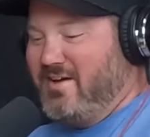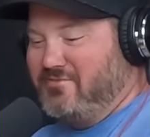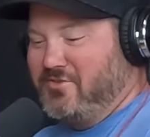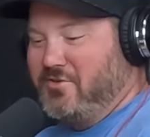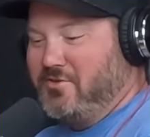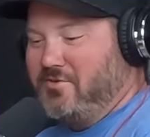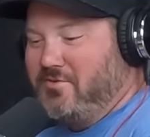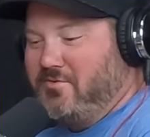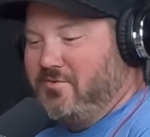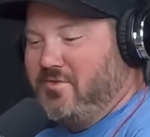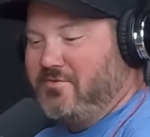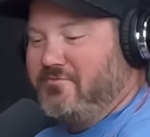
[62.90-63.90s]

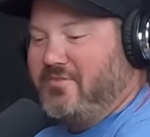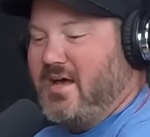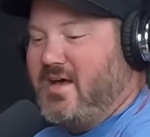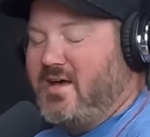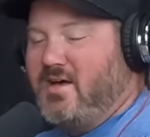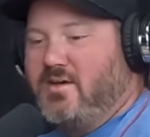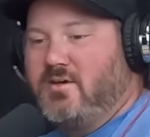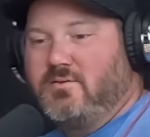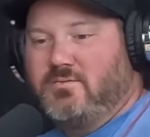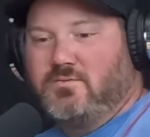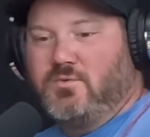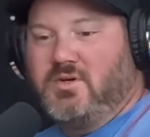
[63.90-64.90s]
After the
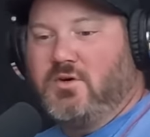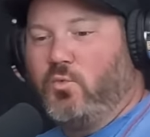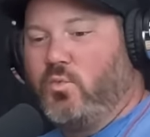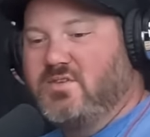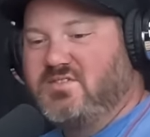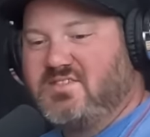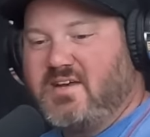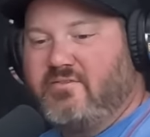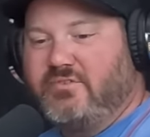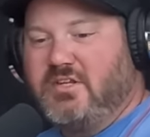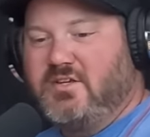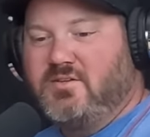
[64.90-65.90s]
Flag
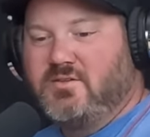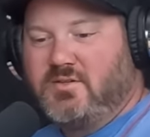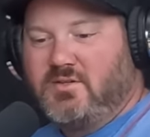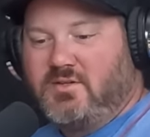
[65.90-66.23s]
170.